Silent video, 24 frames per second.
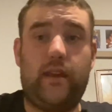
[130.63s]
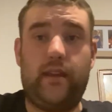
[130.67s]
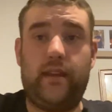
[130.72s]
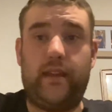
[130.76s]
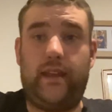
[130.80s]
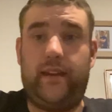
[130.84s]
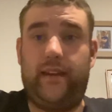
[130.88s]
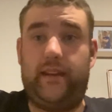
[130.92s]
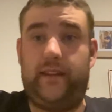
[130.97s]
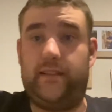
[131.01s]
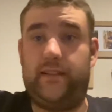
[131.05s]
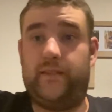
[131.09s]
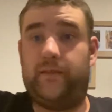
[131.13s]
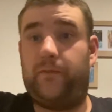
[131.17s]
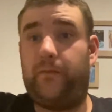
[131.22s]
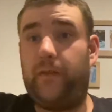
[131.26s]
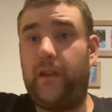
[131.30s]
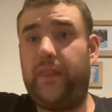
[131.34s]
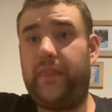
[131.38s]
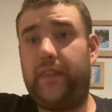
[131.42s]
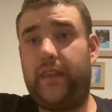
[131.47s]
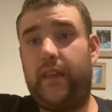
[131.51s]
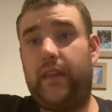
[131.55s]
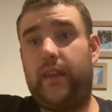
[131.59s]
in his
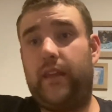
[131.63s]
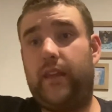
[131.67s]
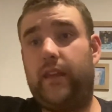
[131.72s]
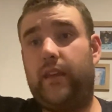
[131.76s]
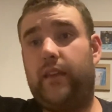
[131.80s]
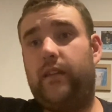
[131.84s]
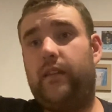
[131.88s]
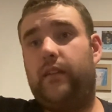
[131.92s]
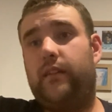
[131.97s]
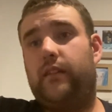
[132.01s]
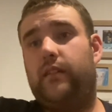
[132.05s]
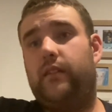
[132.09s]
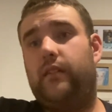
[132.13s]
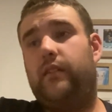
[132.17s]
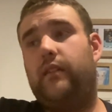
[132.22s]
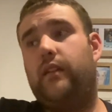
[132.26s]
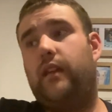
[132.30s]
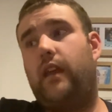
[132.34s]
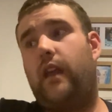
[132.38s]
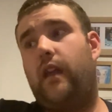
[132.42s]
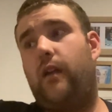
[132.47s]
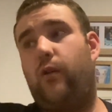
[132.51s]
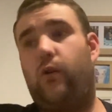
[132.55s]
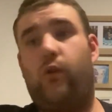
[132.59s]
fifth year
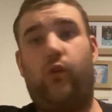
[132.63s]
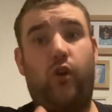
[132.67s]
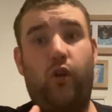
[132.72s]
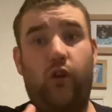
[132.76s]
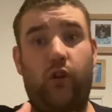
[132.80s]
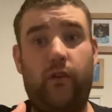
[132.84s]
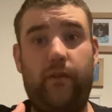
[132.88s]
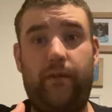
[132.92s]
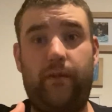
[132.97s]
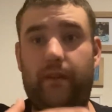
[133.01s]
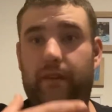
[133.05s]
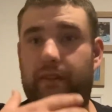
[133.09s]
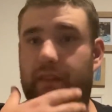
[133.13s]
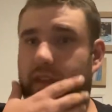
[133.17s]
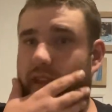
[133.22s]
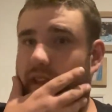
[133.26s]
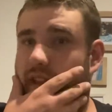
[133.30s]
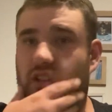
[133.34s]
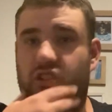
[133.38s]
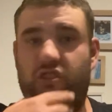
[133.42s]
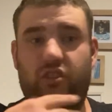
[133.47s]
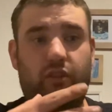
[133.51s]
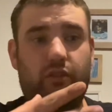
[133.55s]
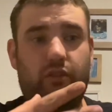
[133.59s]
or her fifth year. You
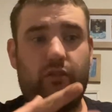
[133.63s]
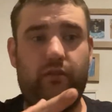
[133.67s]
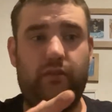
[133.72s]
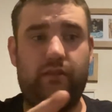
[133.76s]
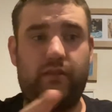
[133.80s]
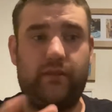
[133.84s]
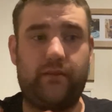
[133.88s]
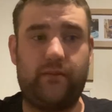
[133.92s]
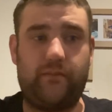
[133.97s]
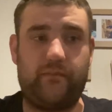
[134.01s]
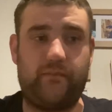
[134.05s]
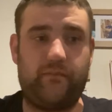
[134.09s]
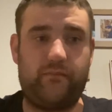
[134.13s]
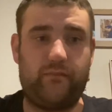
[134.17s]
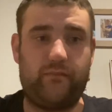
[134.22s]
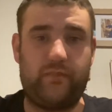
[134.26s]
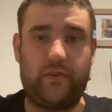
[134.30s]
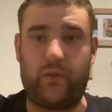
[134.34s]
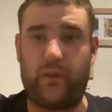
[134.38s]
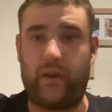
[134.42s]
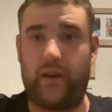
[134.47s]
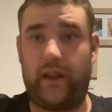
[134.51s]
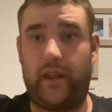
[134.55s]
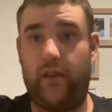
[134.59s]
can choose
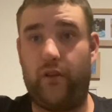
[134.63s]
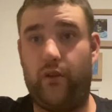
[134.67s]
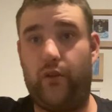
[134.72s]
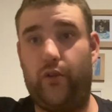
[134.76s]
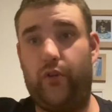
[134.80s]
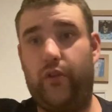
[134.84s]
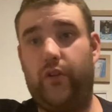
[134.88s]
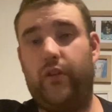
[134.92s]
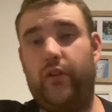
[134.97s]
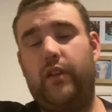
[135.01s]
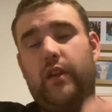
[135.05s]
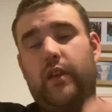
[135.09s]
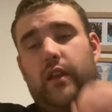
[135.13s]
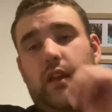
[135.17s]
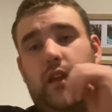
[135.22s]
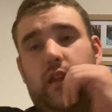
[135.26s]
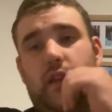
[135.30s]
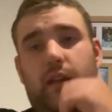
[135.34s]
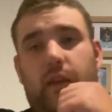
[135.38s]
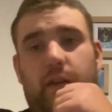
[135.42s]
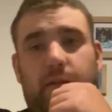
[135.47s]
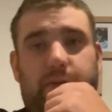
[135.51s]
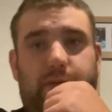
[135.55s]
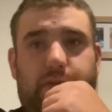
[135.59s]
between he or her
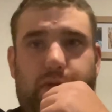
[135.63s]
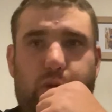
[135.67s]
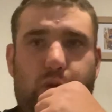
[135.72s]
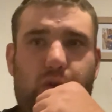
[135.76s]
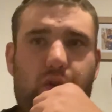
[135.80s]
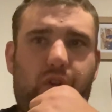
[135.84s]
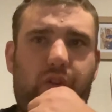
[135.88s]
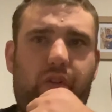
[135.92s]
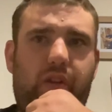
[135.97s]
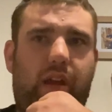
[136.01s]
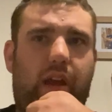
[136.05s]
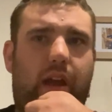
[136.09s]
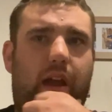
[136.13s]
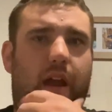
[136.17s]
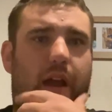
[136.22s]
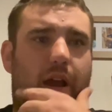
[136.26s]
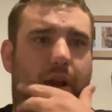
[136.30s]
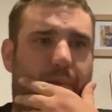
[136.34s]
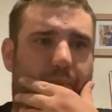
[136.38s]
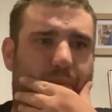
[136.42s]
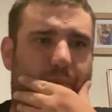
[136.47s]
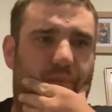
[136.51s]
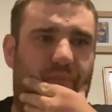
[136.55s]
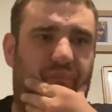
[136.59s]
if you want to.
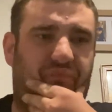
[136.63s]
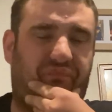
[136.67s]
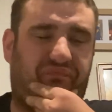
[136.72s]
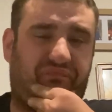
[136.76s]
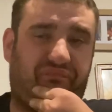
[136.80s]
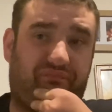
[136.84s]
Um,